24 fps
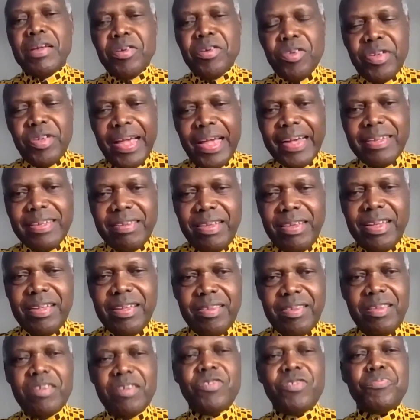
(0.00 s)

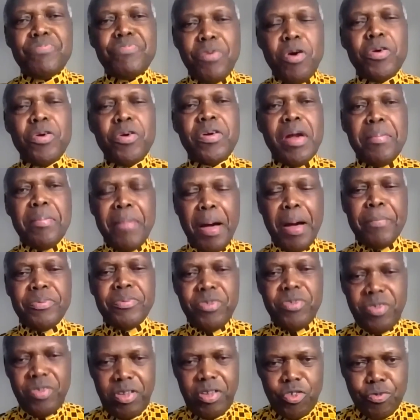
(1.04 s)
conducting this program
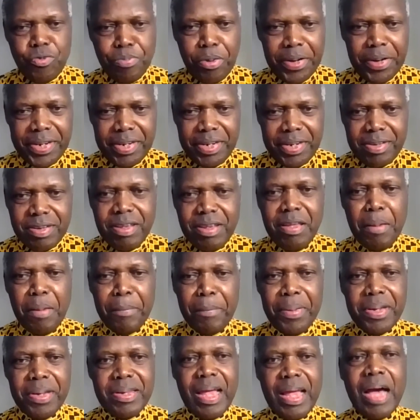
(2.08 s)
up to this point.
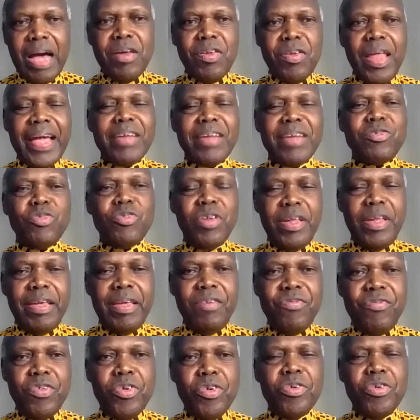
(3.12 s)
But I'd like to
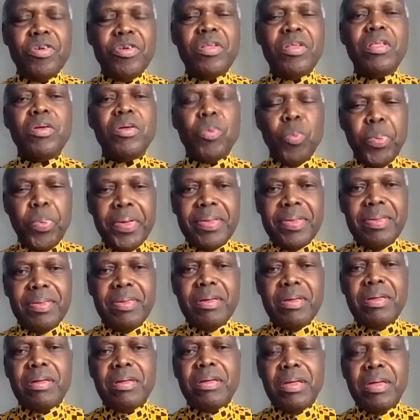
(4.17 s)
leave you
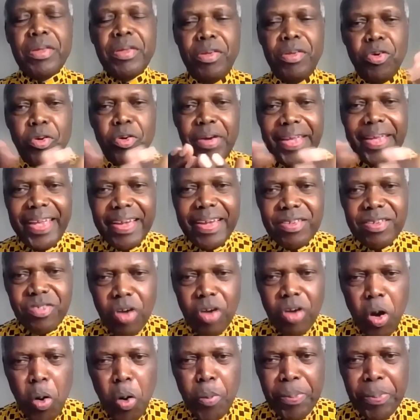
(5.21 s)
with your ears
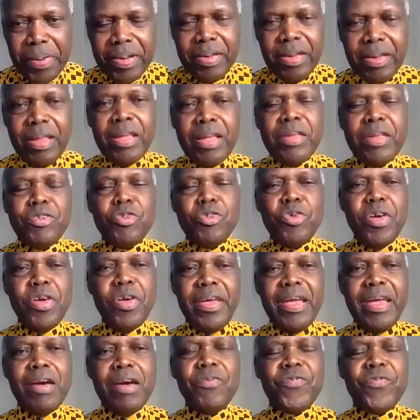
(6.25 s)
open to
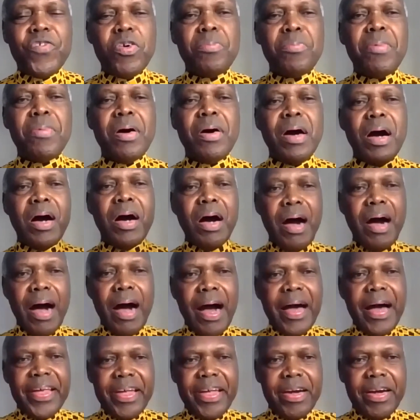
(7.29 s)
hear from
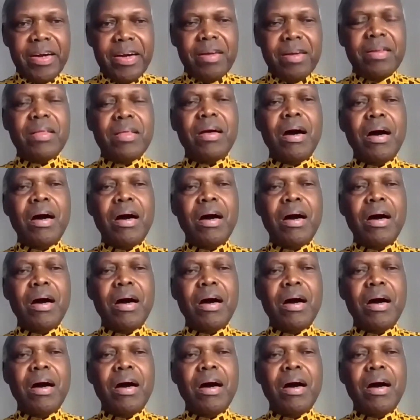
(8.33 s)
higher